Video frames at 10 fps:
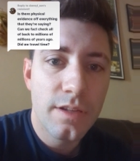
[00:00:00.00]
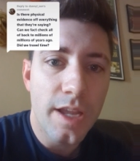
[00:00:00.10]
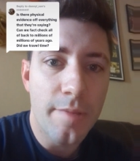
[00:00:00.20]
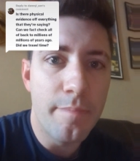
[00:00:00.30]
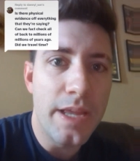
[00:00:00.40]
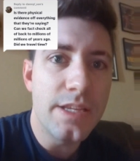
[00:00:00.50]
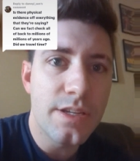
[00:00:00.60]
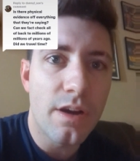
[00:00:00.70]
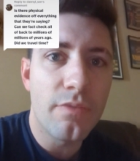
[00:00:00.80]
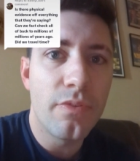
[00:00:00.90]
and
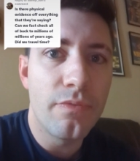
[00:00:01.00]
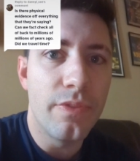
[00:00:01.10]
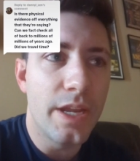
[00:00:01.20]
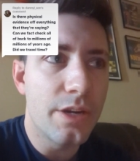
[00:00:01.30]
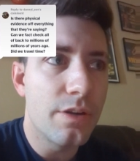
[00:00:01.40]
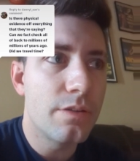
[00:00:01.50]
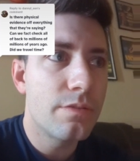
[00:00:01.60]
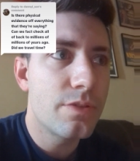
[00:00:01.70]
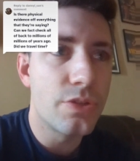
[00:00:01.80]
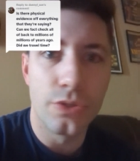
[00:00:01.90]
based off of their
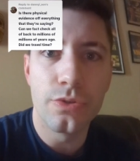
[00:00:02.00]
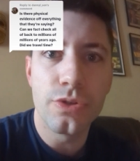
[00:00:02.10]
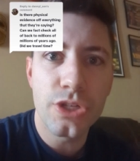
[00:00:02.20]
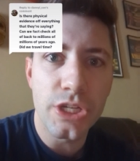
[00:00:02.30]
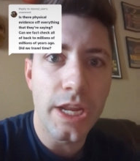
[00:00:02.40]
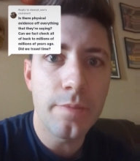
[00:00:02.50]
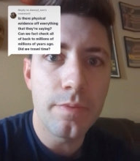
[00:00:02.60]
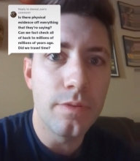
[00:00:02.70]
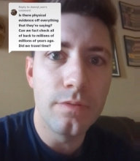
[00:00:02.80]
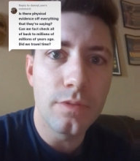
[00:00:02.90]
certain shape
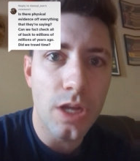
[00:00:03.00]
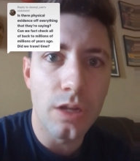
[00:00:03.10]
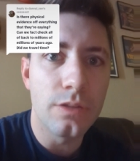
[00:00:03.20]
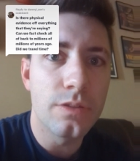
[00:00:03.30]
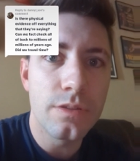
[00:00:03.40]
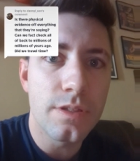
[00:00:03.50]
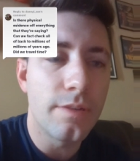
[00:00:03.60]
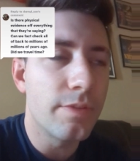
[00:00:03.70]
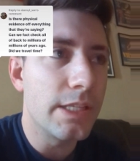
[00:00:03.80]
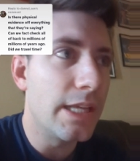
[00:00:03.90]
and color and
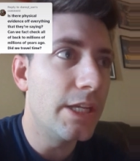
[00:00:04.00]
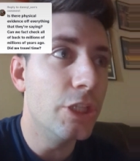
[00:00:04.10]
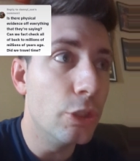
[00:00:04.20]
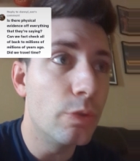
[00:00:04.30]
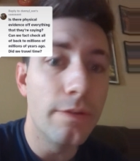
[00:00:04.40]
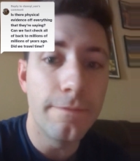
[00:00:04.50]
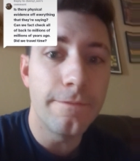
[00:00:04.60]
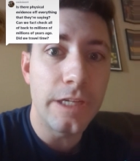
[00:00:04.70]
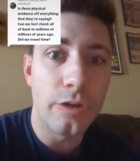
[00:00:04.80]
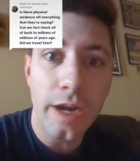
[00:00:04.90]
stuff like that, you can
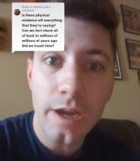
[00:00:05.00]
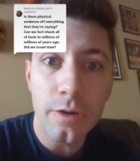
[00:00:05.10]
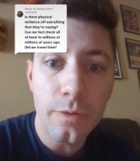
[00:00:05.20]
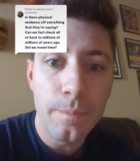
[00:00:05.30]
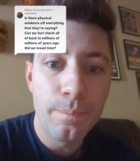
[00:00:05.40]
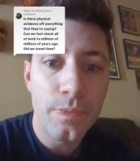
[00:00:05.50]
figure out,